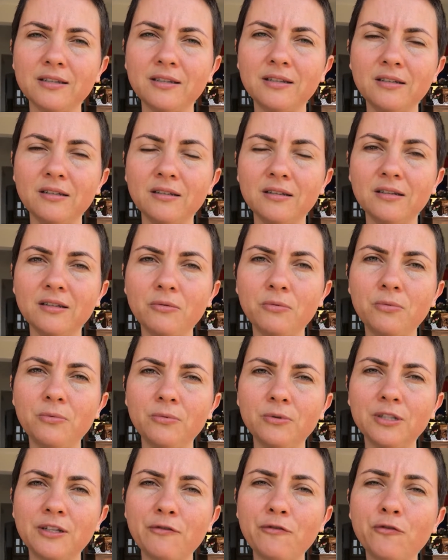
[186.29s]
the, the,
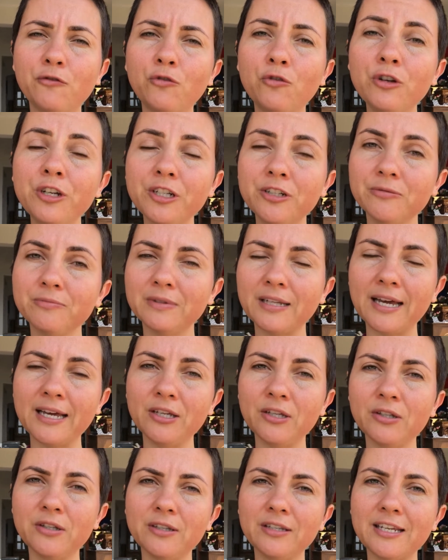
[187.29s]
the freedom
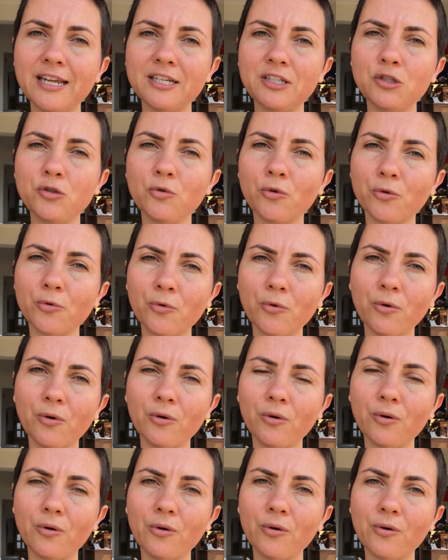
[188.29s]
that, that you
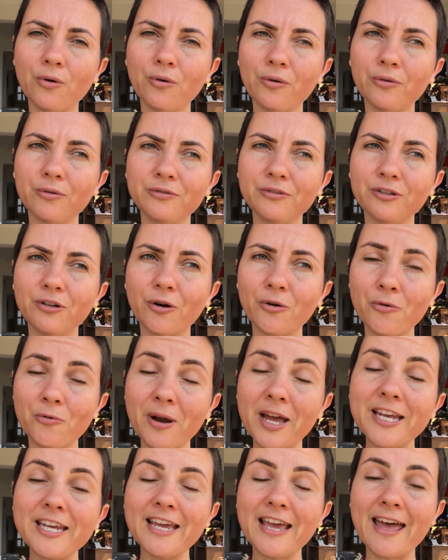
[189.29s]

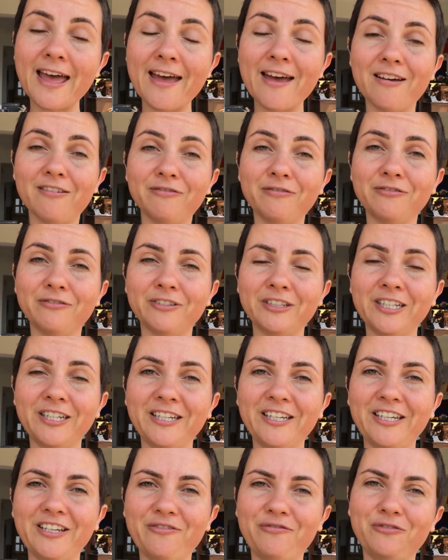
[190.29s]
already have
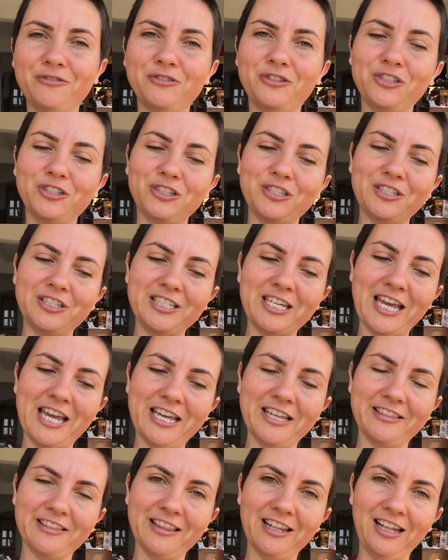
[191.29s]
if you just
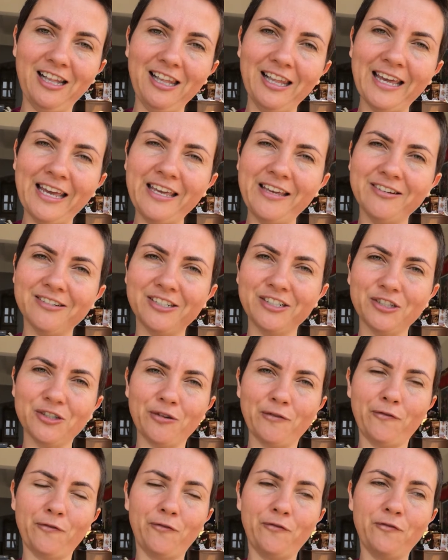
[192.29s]
take the
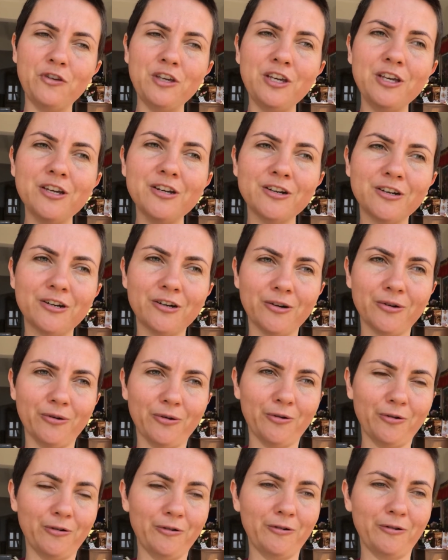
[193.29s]
layers of fear
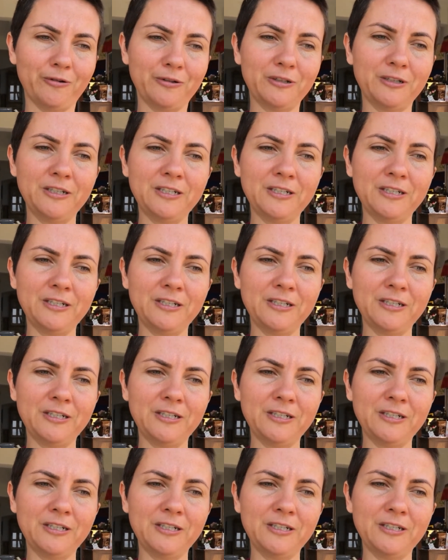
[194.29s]
or